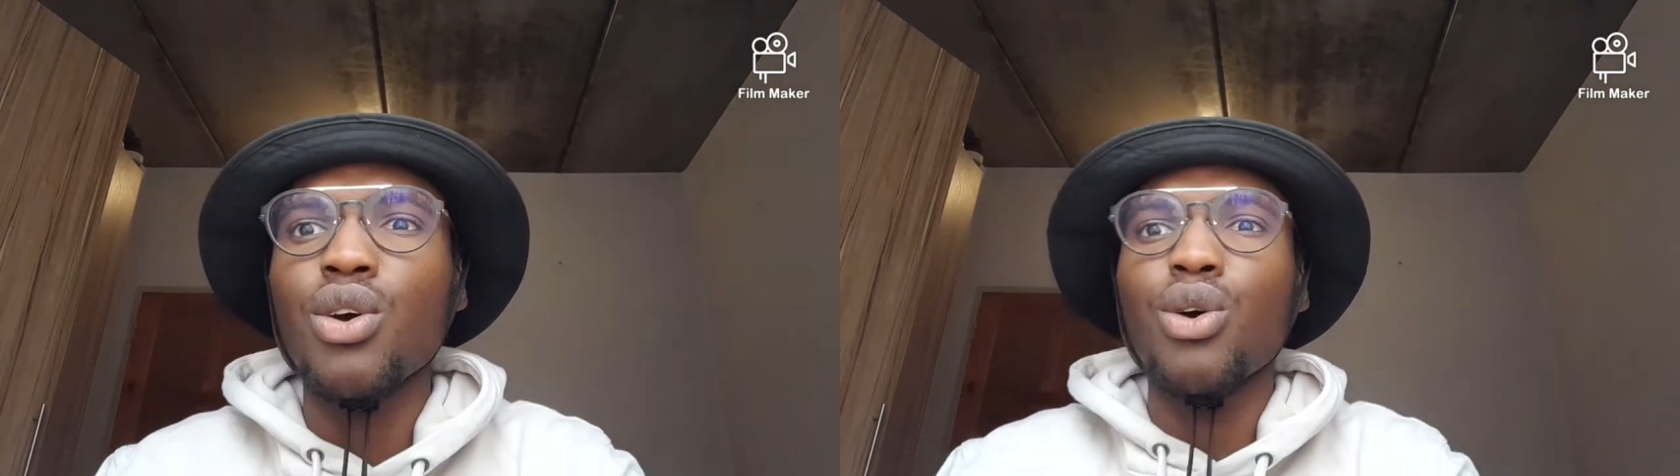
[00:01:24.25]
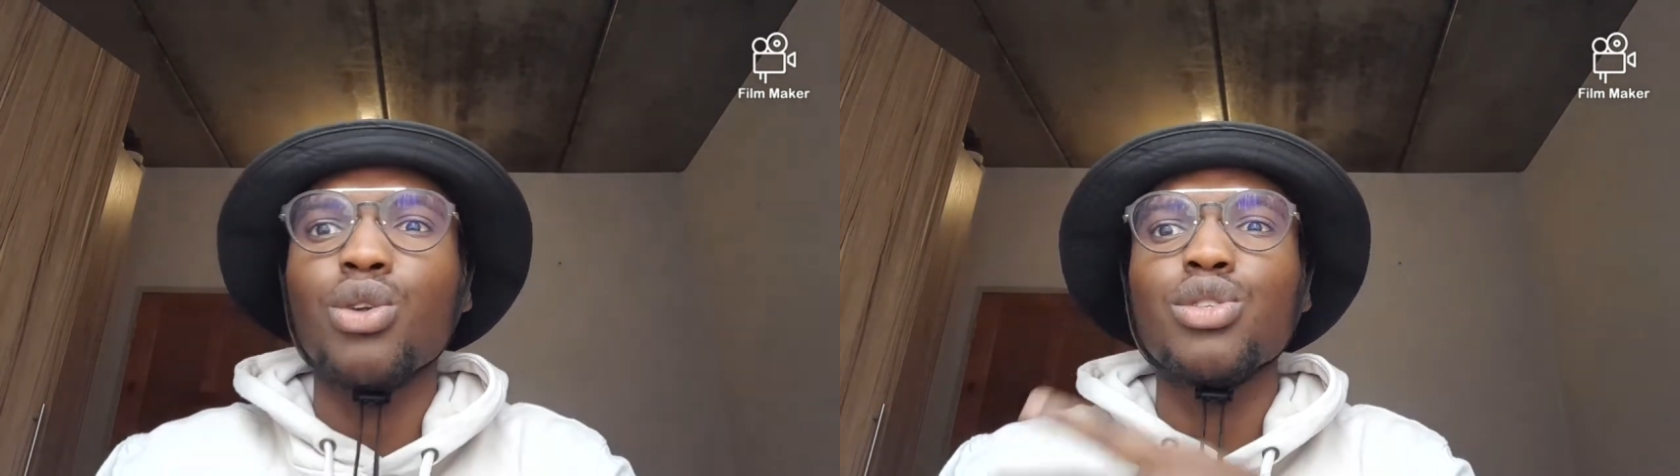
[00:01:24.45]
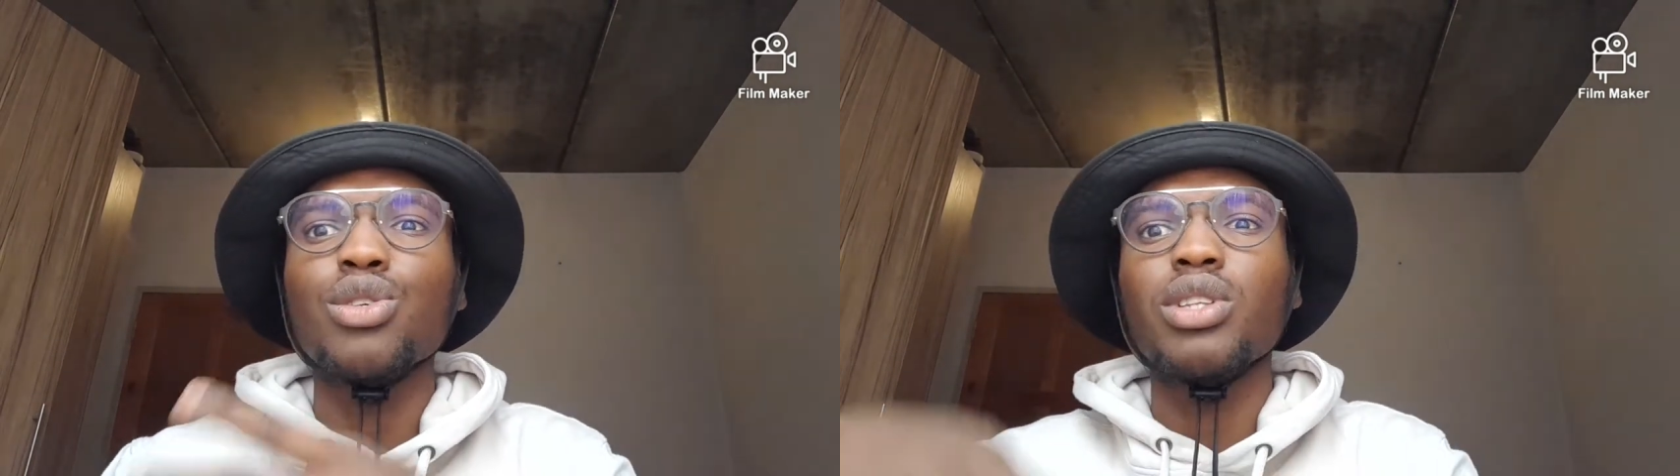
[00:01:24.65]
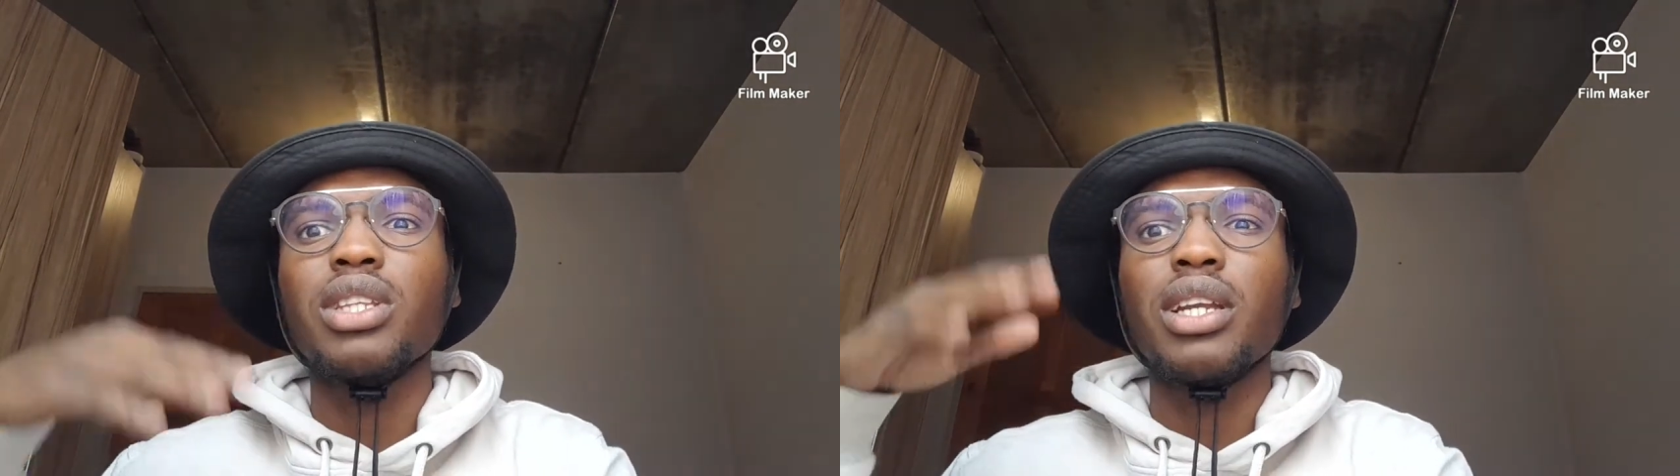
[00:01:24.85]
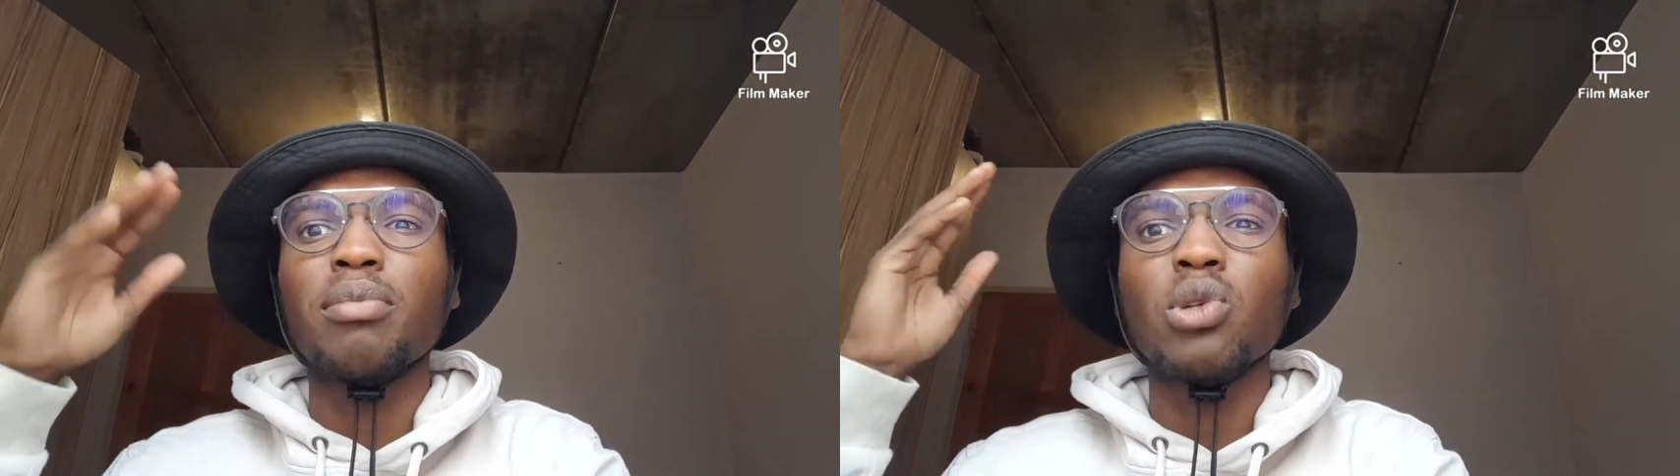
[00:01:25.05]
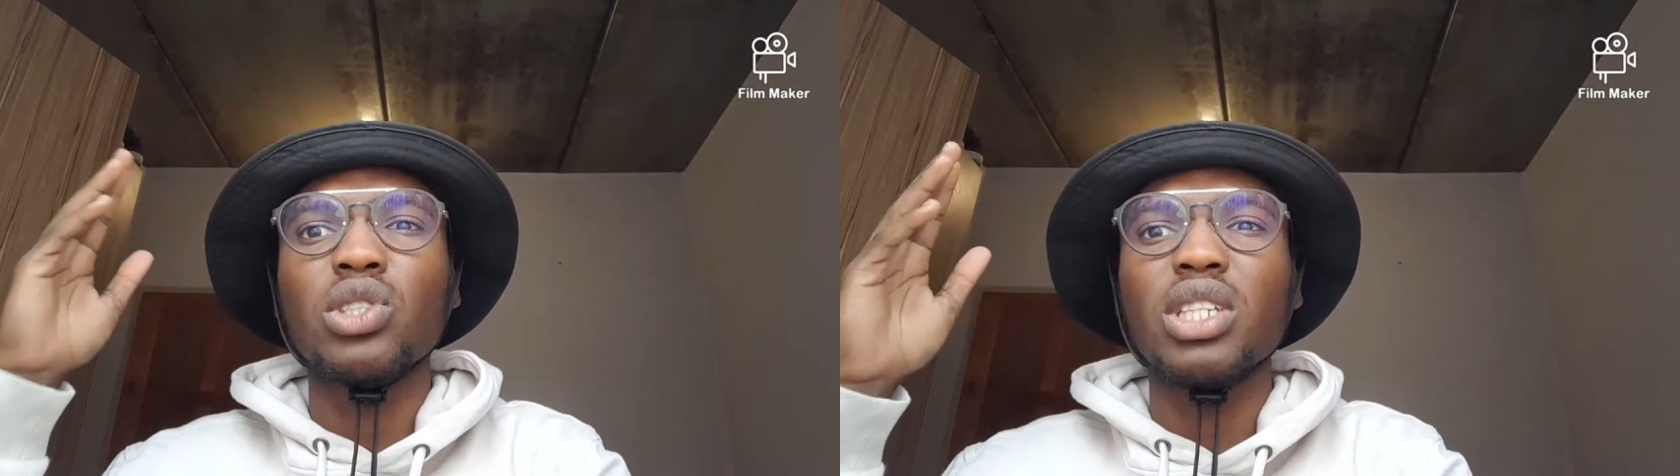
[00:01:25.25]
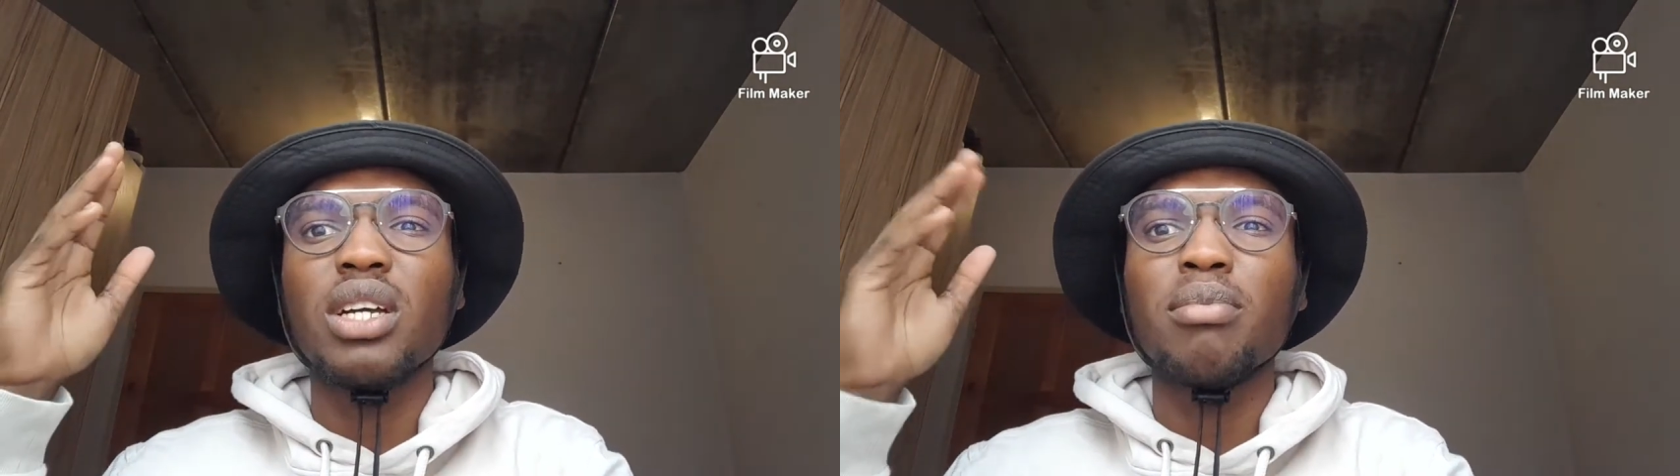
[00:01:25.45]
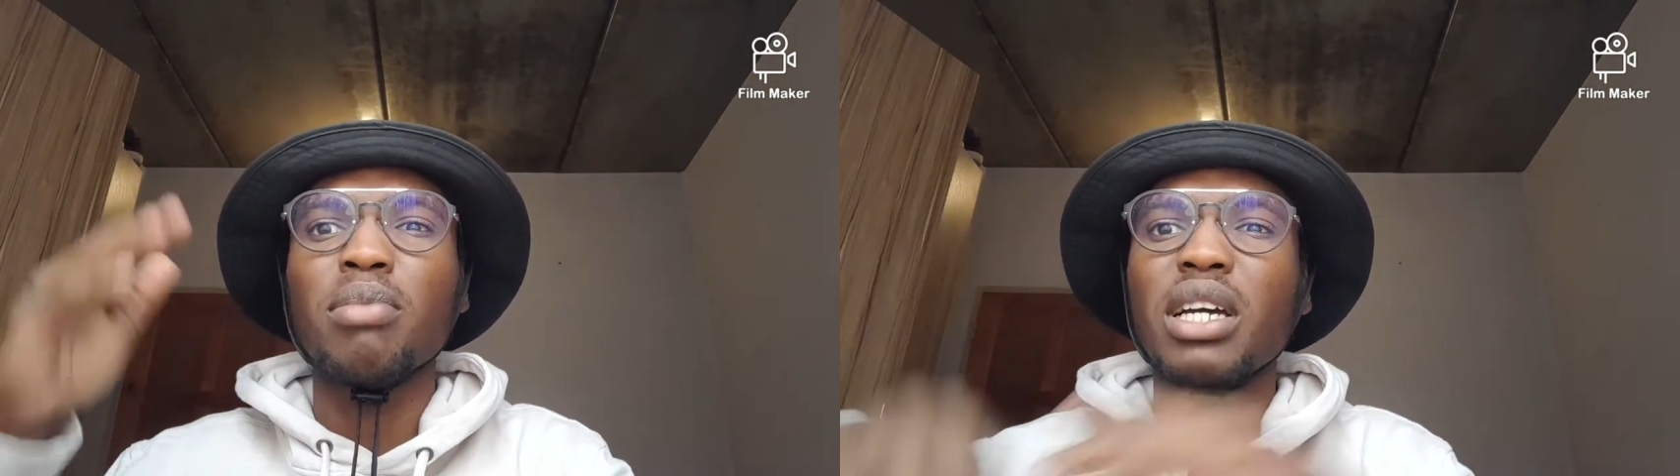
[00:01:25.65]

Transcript: Also triple jump,